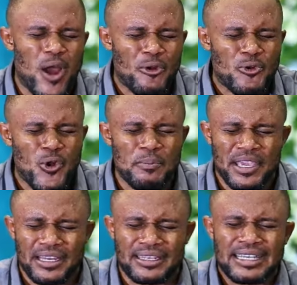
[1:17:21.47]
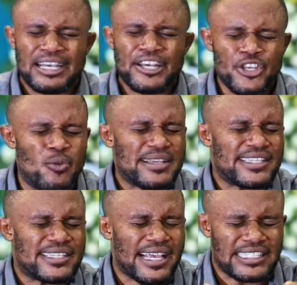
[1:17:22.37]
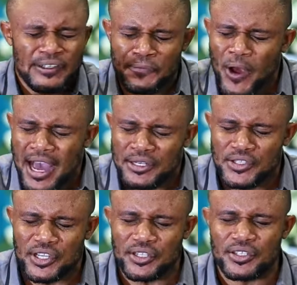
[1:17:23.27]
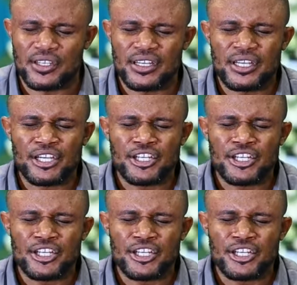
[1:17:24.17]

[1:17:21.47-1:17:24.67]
you are roaming, you are searching for answers.